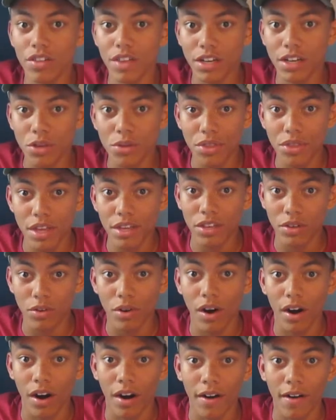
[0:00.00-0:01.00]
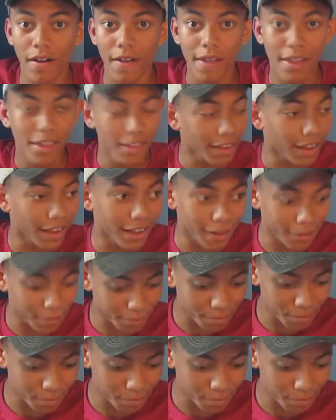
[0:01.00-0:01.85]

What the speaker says: than you think you are. Like